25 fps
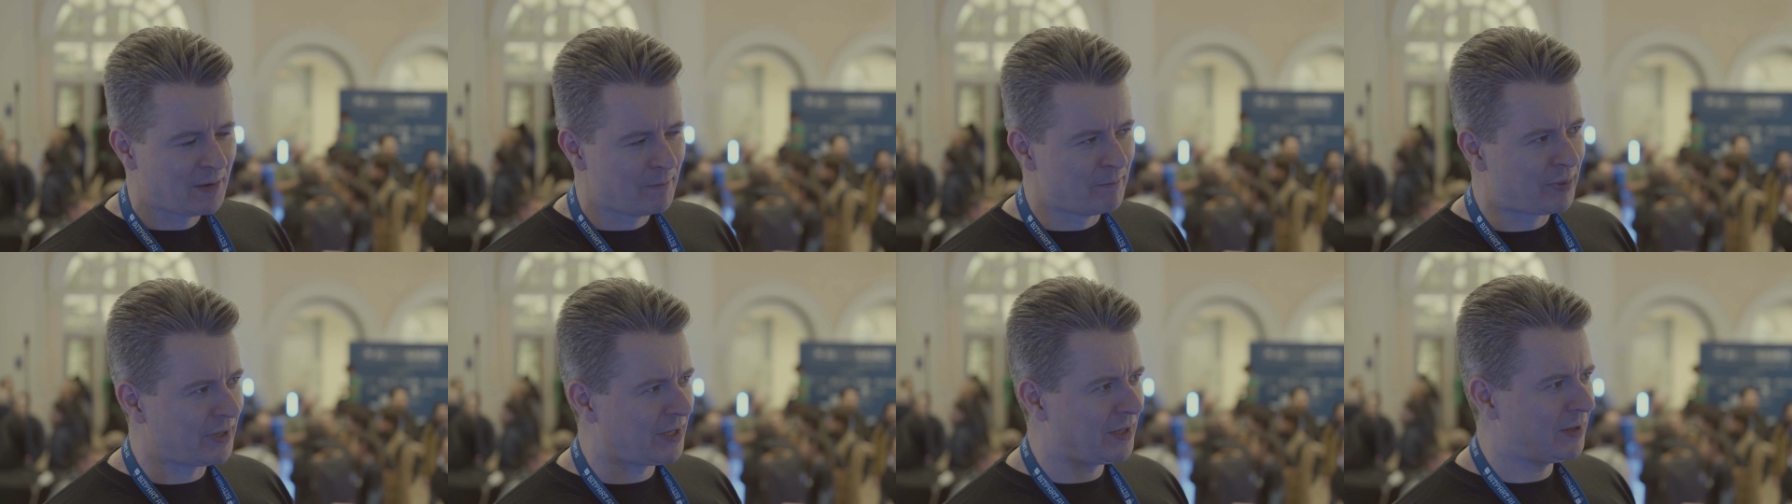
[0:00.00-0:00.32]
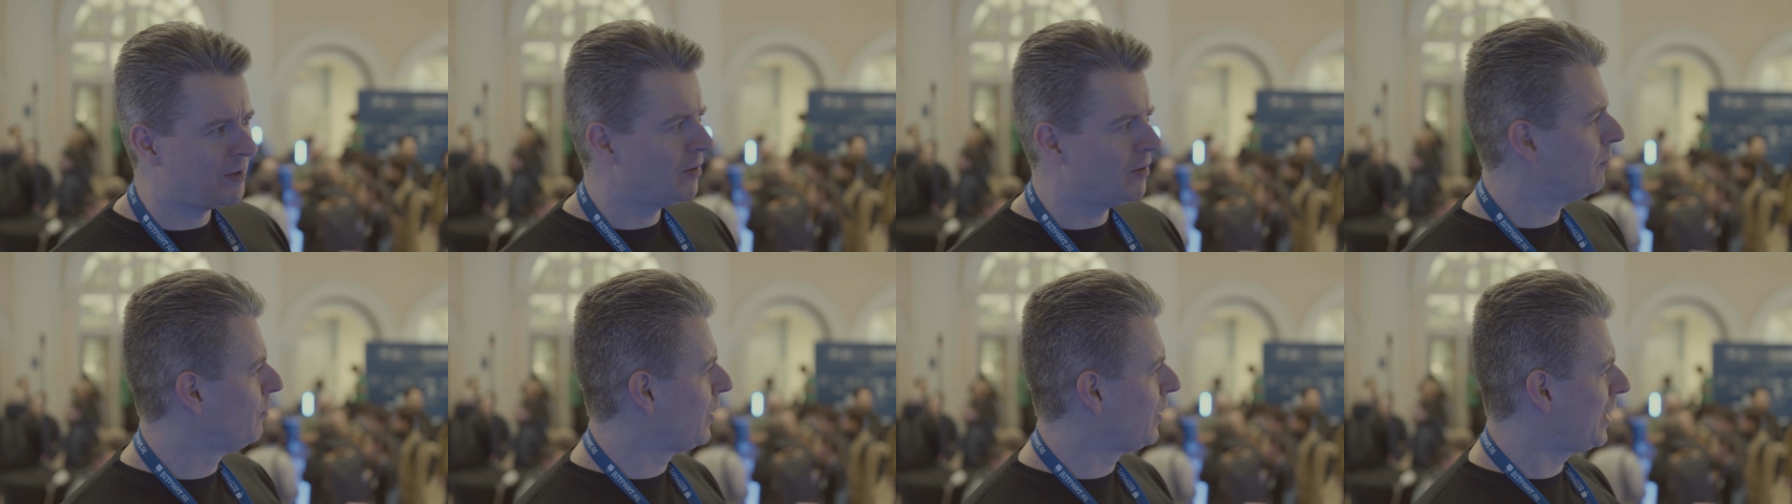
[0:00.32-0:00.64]

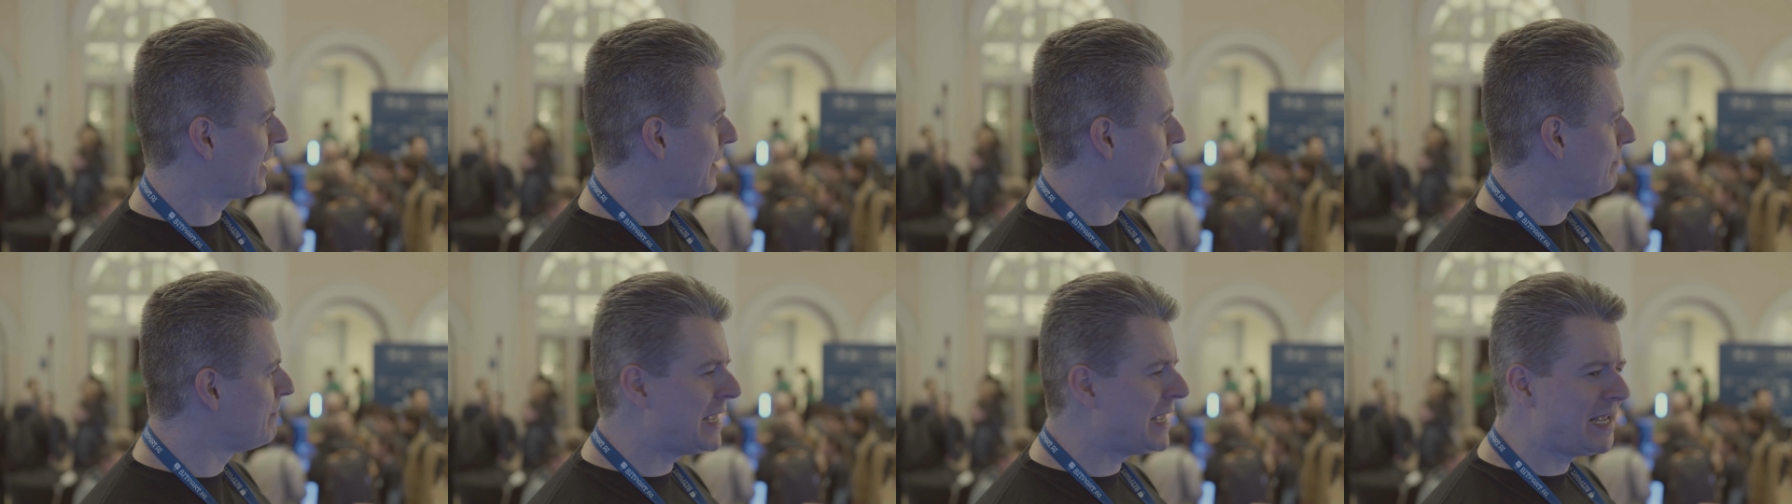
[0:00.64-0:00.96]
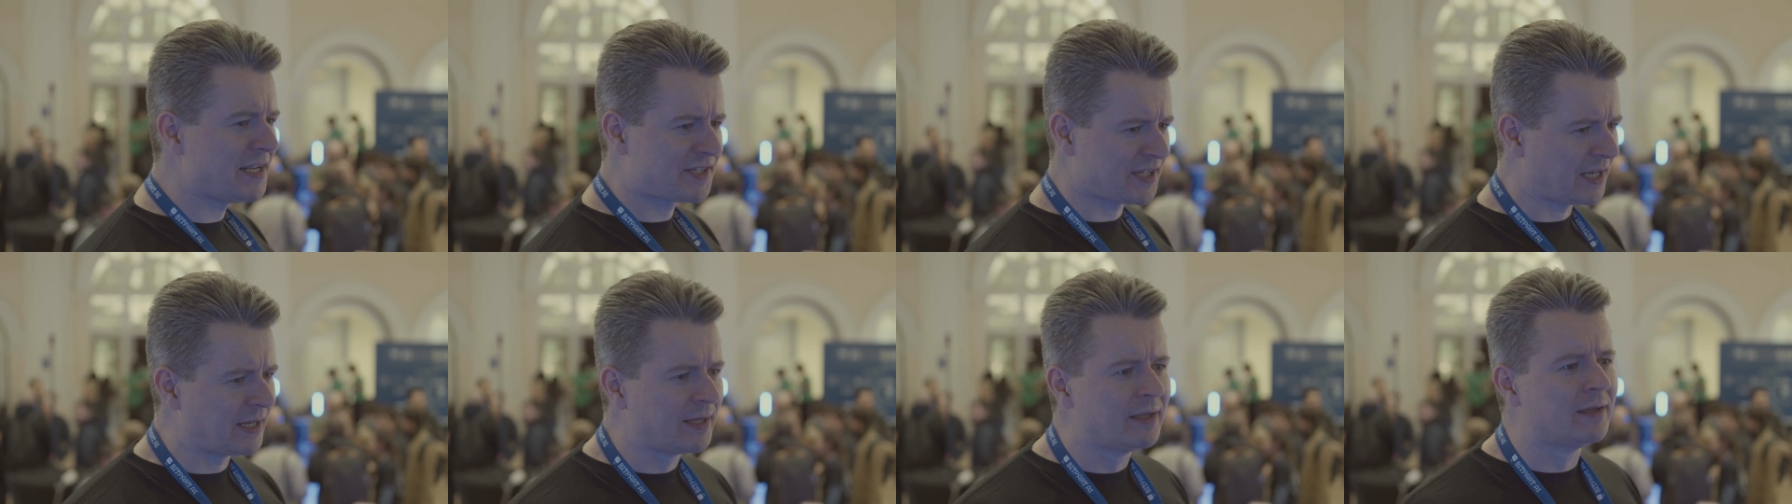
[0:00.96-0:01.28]
but what an
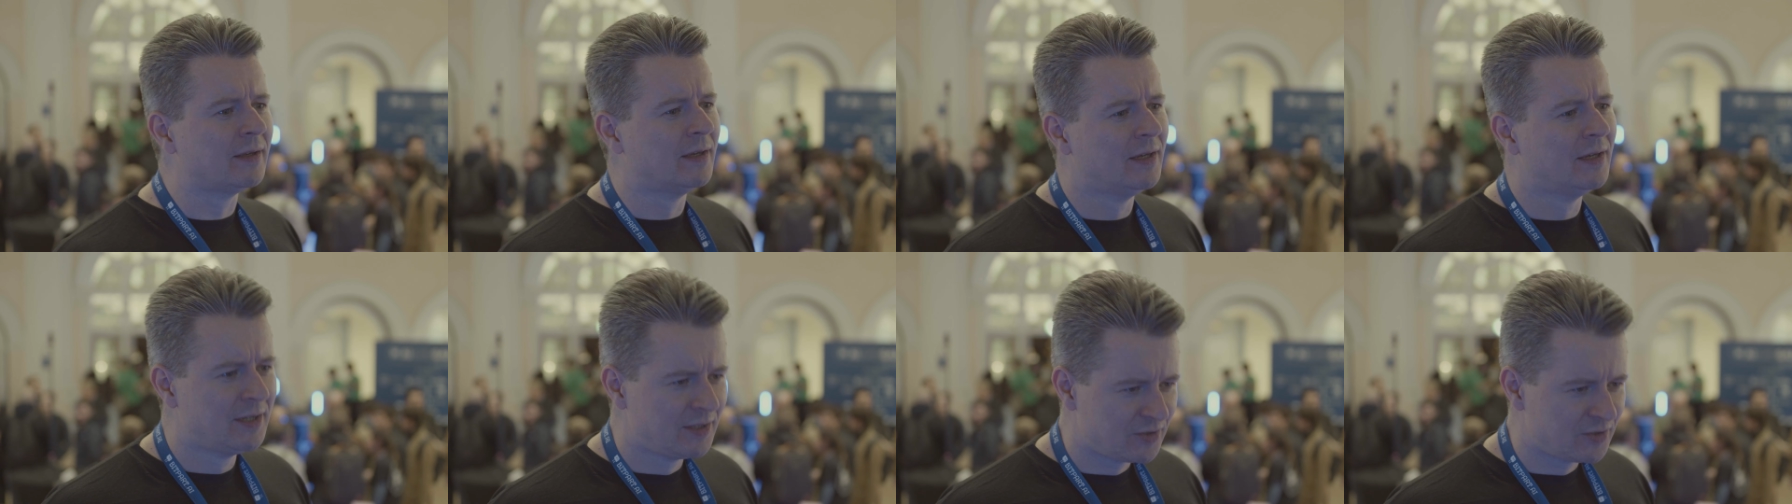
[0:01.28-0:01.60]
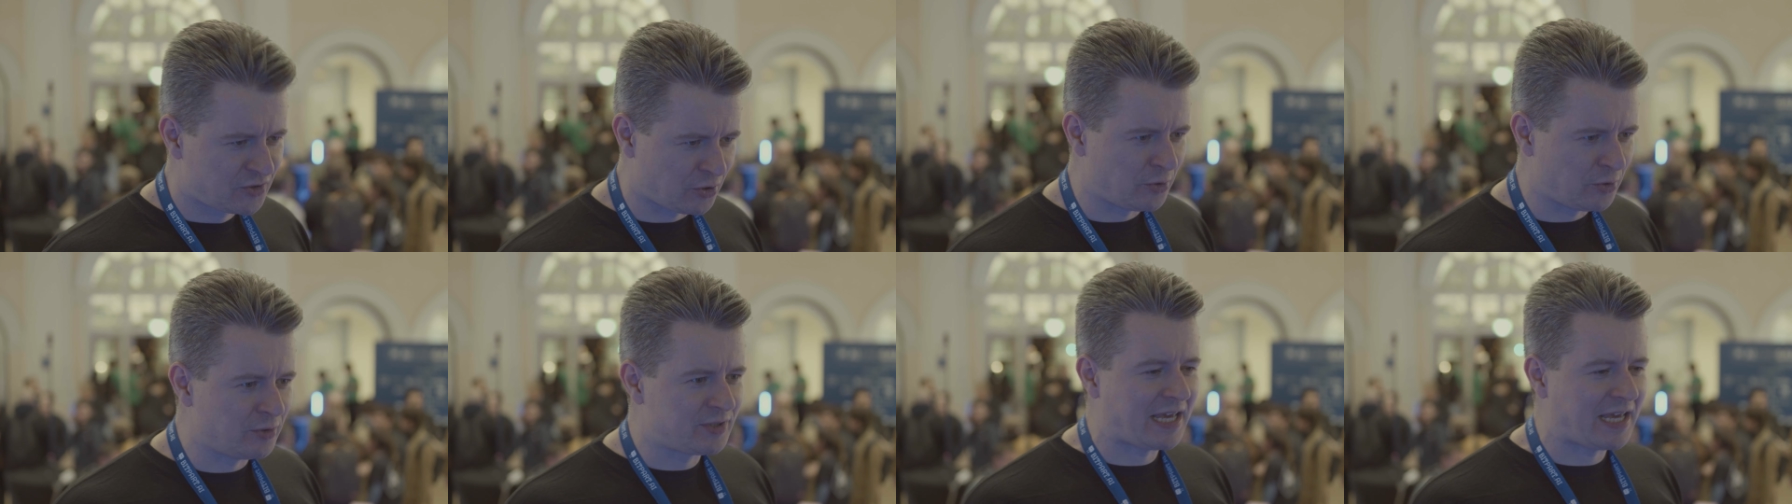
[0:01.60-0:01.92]
amazing
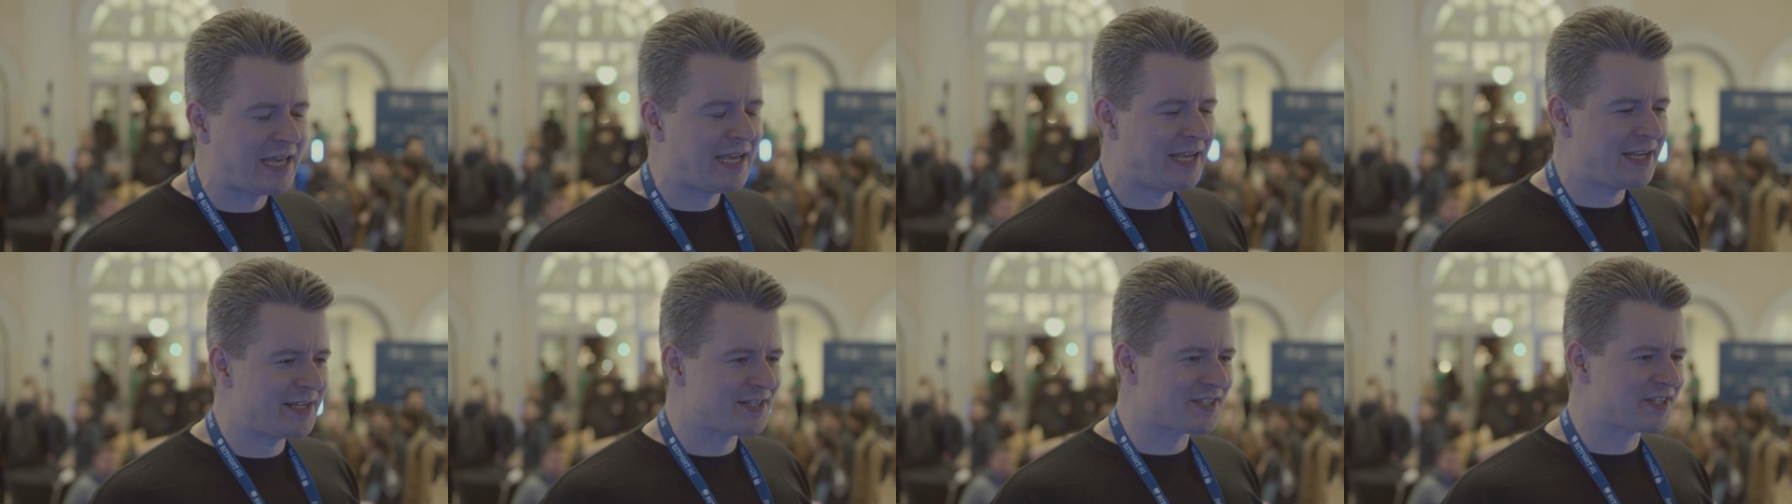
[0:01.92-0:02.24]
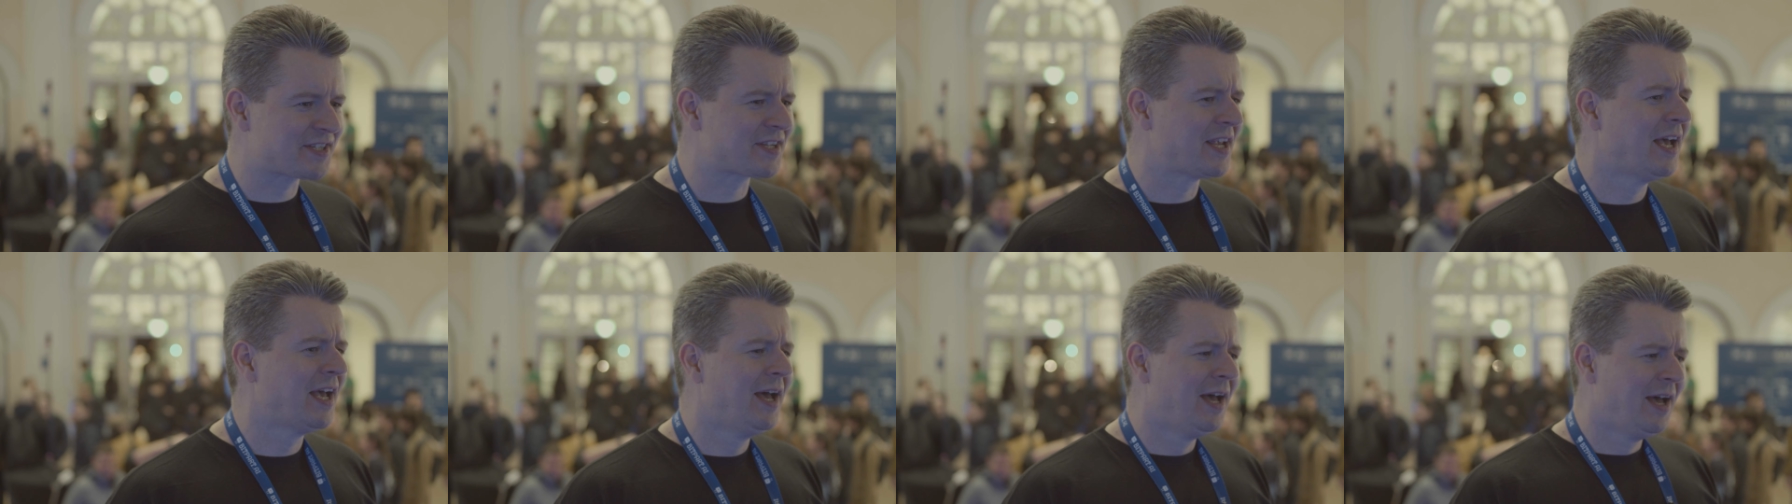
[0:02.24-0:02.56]
2
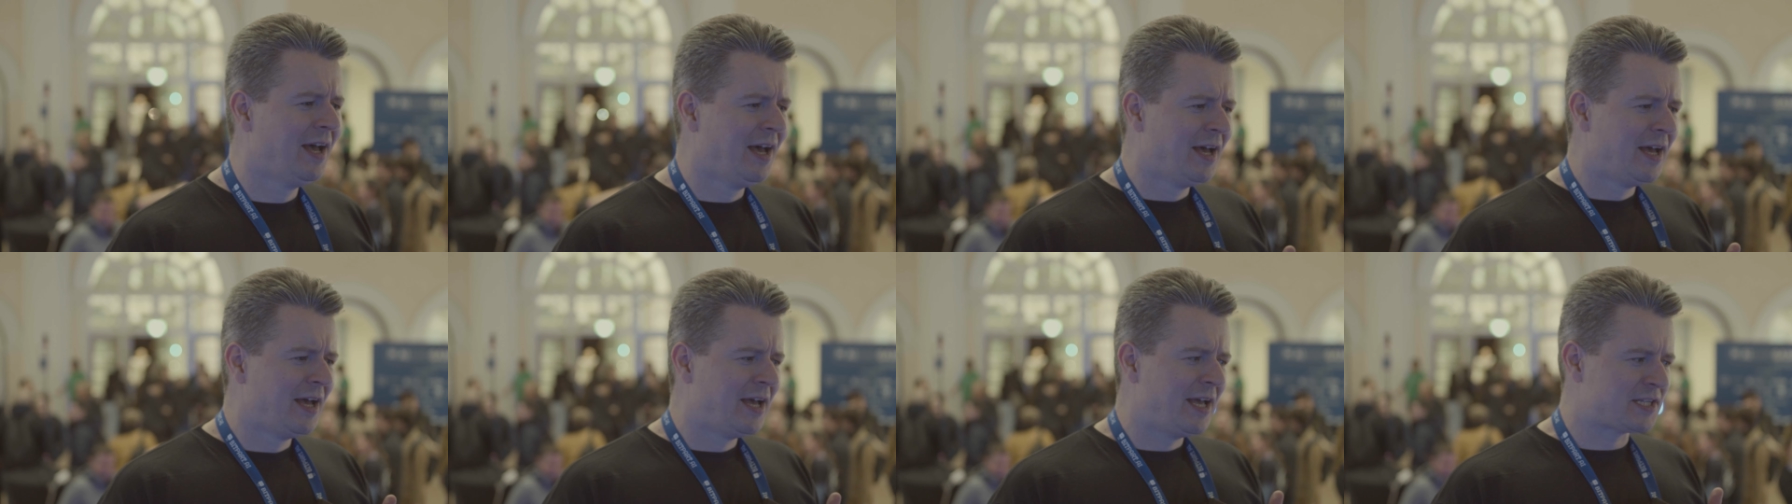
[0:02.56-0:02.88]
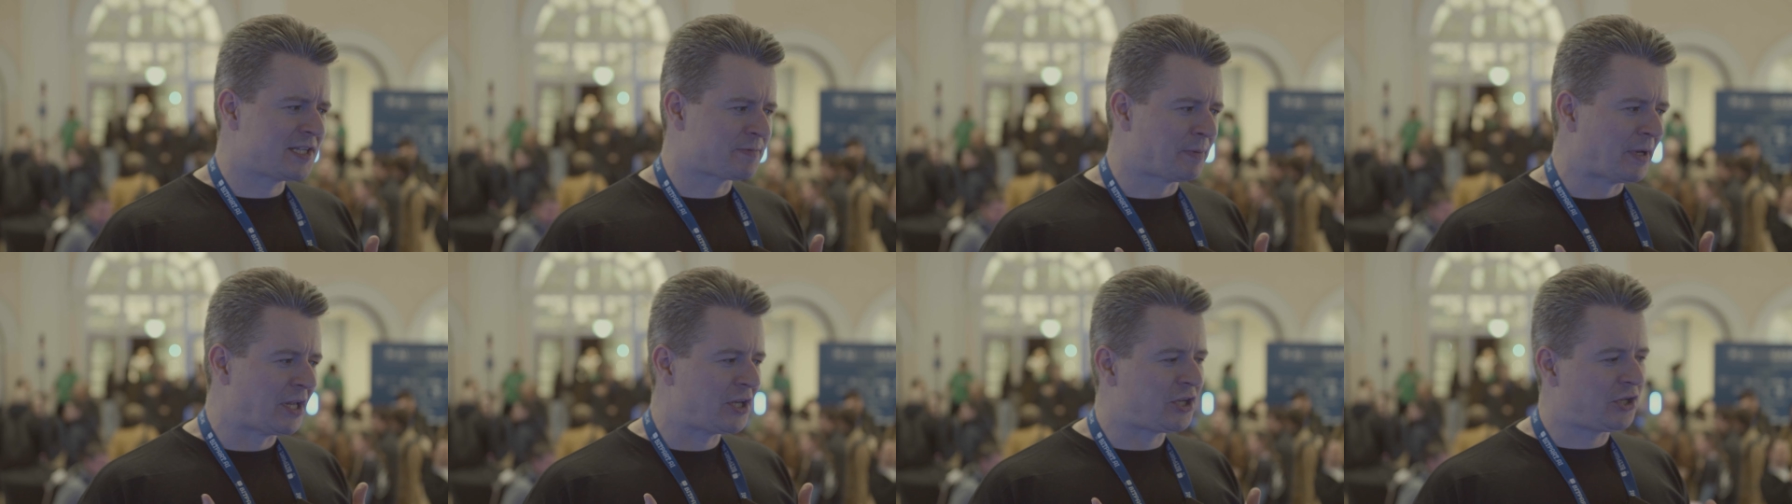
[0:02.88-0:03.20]
days.
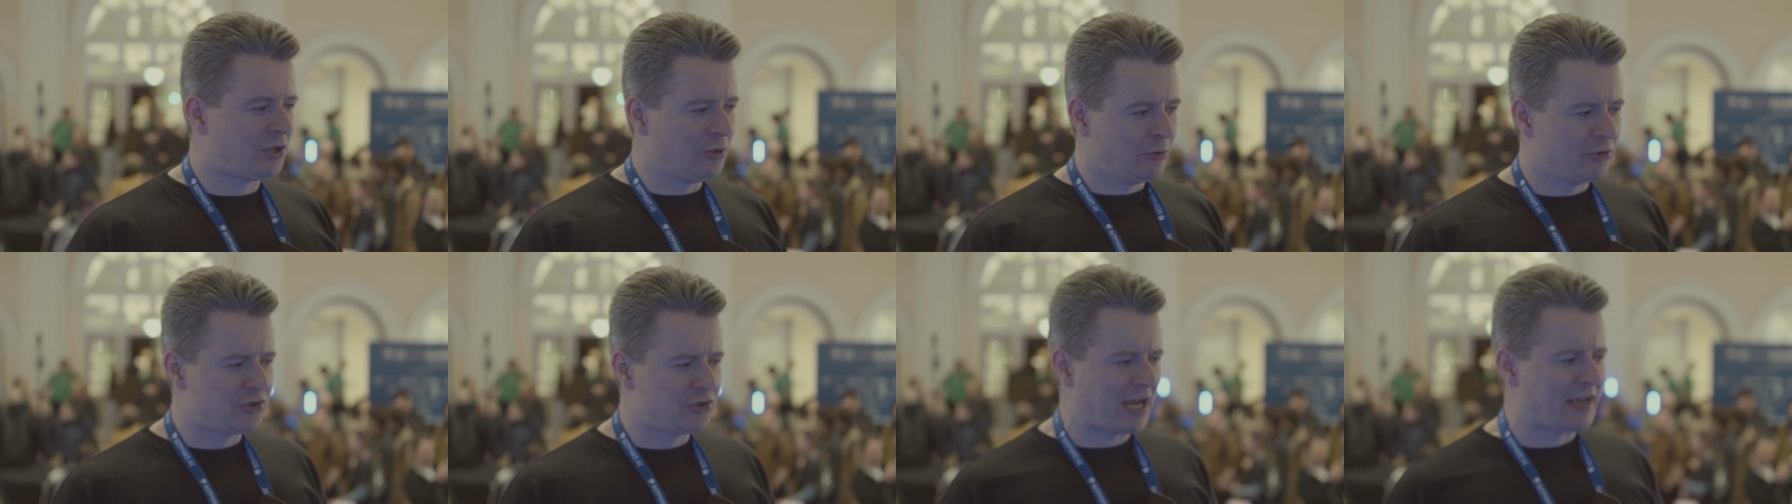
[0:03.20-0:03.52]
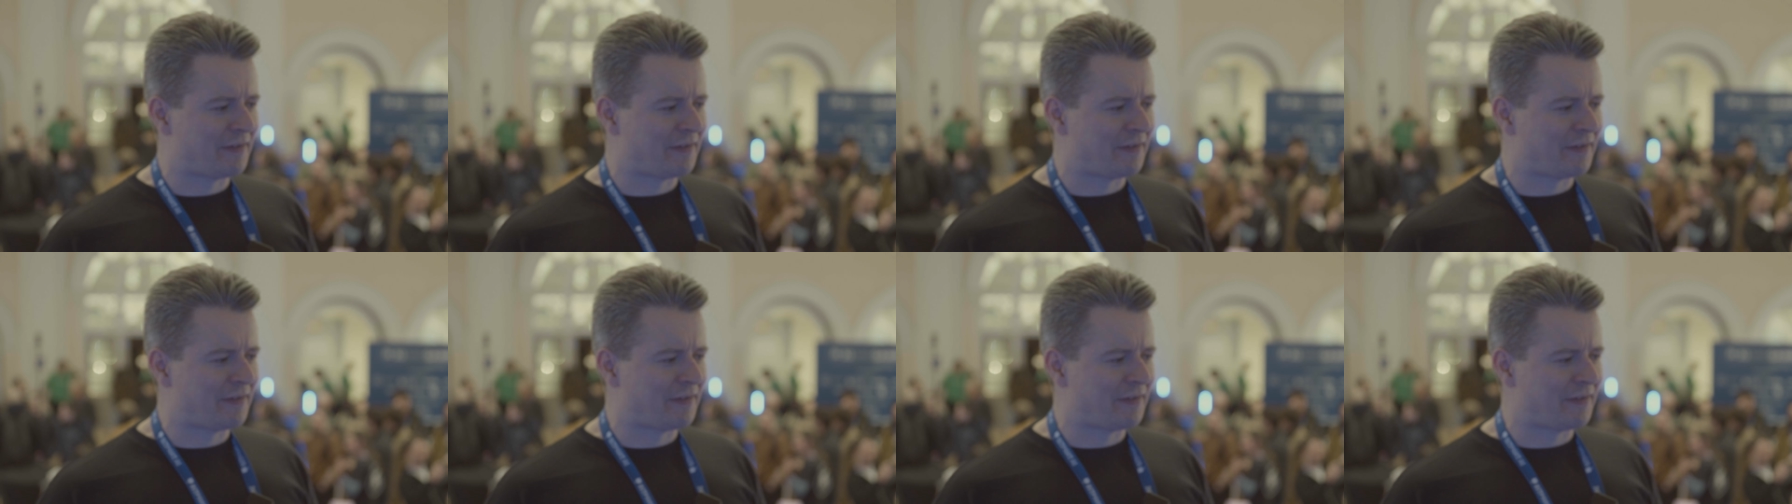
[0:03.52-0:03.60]
It's been a huge